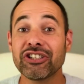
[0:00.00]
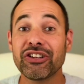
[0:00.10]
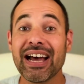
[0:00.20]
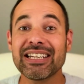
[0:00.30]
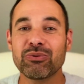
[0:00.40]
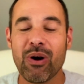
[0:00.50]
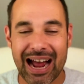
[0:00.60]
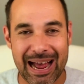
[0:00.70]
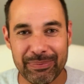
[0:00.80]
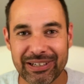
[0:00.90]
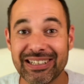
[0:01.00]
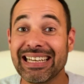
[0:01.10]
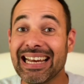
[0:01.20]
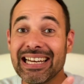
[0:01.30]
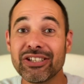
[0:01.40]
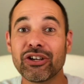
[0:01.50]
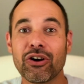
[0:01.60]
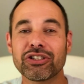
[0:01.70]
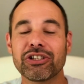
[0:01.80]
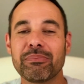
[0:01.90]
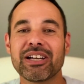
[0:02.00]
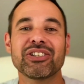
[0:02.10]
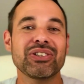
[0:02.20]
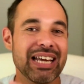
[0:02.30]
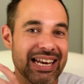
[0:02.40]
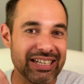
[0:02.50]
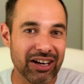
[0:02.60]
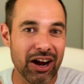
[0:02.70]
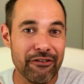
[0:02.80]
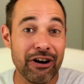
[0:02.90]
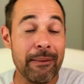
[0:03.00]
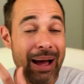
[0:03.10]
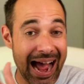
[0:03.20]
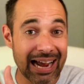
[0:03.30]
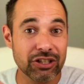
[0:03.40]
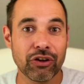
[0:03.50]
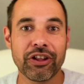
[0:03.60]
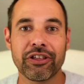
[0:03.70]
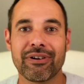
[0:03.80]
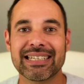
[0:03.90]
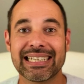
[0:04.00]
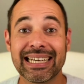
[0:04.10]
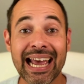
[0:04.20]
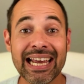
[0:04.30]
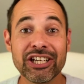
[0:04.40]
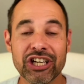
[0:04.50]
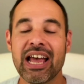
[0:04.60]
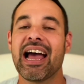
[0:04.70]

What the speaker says: So that's what happens. The intercostal muscles and diaphragm act on the thoracic cage,